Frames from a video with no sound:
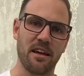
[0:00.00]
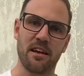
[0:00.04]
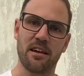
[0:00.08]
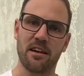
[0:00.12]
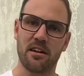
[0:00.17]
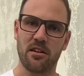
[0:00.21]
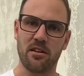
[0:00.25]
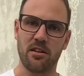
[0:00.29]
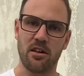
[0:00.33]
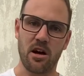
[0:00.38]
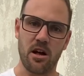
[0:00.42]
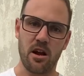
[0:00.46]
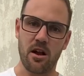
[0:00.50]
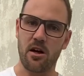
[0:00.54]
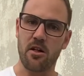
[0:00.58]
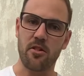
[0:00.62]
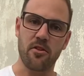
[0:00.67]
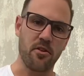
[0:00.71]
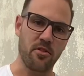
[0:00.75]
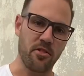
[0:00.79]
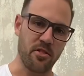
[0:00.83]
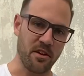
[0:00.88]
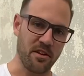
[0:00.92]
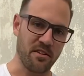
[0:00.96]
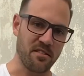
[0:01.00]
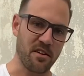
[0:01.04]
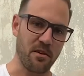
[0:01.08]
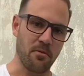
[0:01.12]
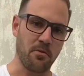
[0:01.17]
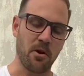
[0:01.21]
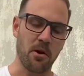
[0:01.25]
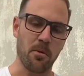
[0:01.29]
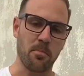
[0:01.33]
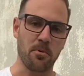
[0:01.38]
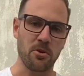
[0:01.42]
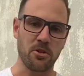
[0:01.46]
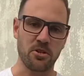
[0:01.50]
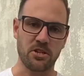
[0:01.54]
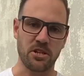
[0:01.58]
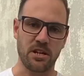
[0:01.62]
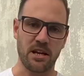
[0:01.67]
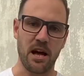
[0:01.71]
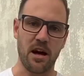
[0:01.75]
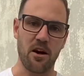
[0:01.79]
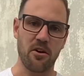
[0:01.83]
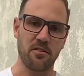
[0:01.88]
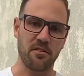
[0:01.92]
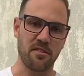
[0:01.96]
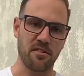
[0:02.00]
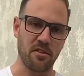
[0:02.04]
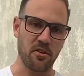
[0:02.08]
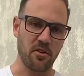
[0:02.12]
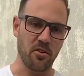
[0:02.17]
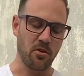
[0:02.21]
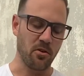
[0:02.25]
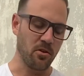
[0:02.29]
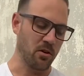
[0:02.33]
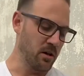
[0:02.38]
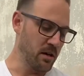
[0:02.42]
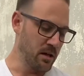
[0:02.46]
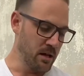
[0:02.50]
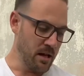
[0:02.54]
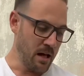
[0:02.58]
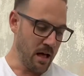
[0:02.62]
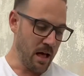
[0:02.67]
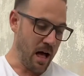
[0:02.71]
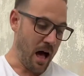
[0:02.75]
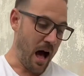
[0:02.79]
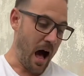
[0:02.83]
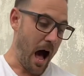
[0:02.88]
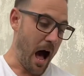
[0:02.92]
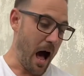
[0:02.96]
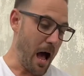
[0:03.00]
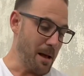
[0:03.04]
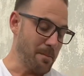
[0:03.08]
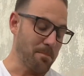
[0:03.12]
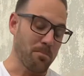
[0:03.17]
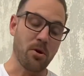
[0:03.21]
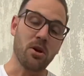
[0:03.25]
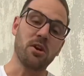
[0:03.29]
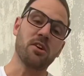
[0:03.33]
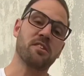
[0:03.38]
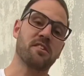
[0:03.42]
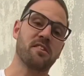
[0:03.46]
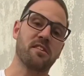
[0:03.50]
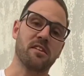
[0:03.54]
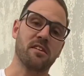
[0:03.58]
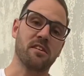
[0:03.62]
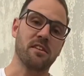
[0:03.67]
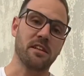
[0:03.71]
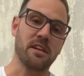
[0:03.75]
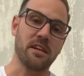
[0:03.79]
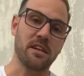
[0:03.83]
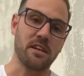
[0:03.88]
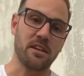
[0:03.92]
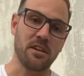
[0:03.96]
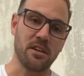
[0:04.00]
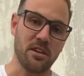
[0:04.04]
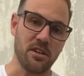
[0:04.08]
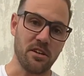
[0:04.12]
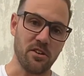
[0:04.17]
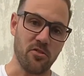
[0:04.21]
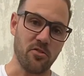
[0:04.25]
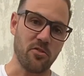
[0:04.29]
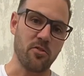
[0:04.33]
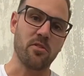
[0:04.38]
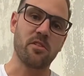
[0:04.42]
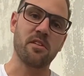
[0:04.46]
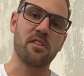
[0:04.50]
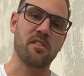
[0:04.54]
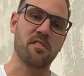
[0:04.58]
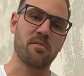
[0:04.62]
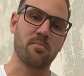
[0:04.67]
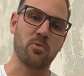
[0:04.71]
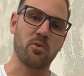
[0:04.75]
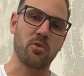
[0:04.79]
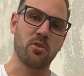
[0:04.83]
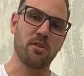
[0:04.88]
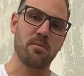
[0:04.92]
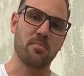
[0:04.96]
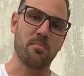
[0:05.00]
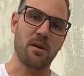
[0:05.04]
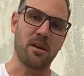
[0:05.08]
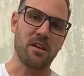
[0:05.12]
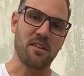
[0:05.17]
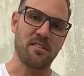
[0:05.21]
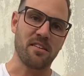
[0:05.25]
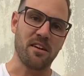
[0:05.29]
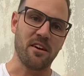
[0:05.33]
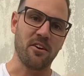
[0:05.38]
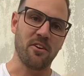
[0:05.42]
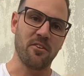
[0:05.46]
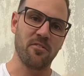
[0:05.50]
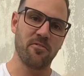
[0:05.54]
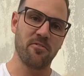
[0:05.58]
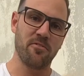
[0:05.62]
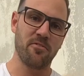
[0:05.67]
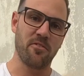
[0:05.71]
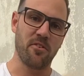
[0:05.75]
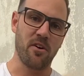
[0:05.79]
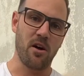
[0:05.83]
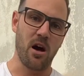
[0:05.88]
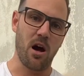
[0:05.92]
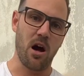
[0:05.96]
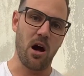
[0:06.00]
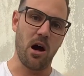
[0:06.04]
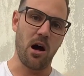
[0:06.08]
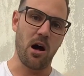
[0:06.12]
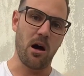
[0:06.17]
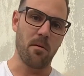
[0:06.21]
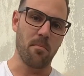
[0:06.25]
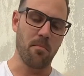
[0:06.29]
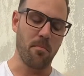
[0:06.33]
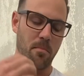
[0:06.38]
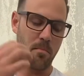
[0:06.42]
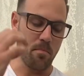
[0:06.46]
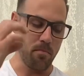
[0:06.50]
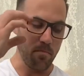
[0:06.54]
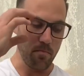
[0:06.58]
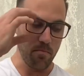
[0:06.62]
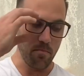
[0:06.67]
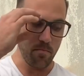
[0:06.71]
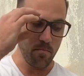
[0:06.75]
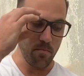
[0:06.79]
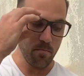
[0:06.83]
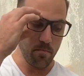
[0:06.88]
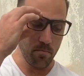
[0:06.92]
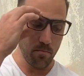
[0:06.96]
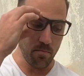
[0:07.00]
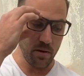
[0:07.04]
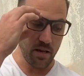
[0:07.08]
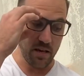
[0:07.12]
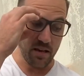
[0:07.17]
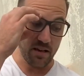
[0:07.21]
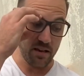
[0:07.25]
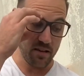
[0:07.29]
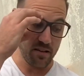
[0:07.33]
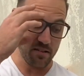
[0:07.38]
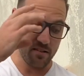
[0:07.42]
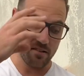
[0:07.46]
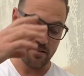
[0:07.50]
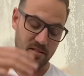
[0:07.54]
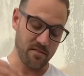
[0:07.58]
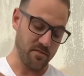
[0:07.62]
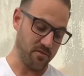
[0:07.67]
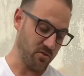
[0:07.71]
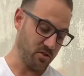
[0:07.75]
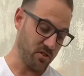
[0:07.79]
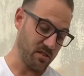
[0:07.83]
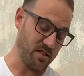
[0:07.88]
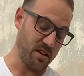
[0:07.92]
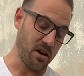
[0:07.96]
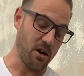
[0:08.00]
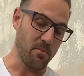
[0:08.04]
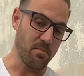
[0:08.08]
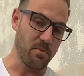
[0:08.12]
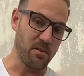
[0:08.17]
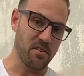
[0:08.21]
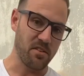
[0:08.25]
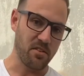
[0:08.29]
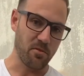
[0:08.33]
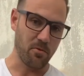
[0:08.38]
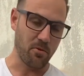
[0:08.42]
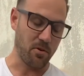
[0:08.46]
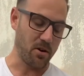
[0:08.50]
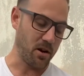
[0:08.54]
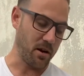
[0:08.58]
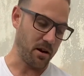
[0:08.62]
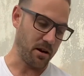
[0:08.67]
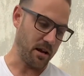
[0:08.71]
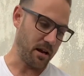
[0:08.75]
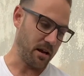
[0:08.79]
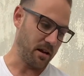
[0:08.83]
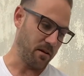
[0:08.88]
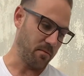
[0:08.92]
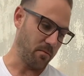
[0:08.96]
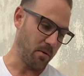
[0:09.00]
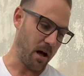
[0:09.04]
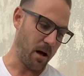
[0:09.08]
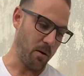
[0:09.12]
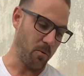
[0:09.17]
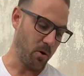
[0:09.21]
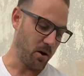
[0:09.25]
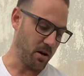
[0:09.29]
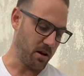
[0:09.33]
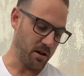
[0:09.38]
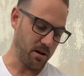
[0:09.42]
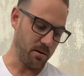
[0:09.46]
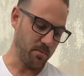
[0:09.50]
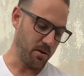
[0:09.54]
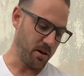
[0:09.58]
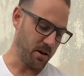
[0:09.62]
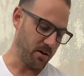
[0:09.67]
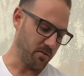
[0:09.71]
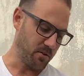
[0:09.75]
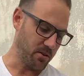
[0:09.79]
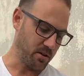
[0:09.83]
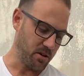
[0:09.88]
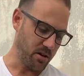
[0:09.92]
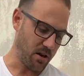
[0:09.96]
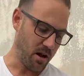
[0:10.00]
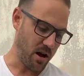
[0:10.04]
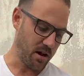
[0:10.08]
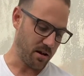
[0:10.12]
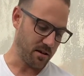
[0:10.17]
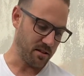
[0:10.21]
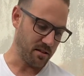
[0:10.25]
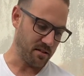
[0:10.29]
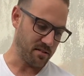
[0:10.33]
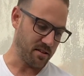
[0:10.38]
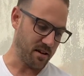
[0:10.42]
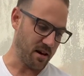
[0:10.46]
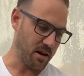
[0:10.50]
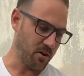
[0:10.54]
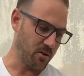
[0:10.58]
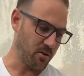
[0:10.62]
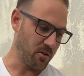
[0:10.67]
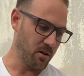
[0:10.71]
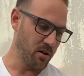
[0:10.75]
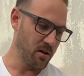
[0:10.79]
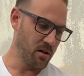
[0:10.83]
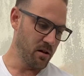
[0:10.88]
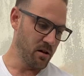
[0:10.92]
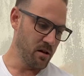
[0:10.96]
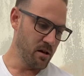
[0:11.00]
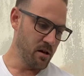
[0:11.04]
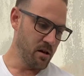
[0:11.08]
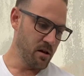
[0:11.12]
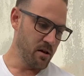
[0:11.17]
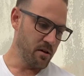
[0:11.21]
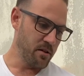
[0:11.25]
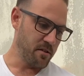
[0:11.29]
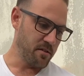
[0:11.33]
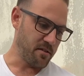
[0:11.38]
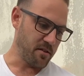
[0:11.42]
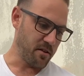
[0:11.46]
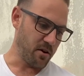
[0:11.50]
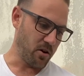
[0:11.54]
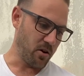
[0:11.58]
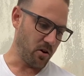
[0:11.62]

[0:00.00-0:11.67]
and a lot of other things that we were pushing out. So I personally couldn't do this board myself because of just how busy we were, and I wanted to be able to knock this out. So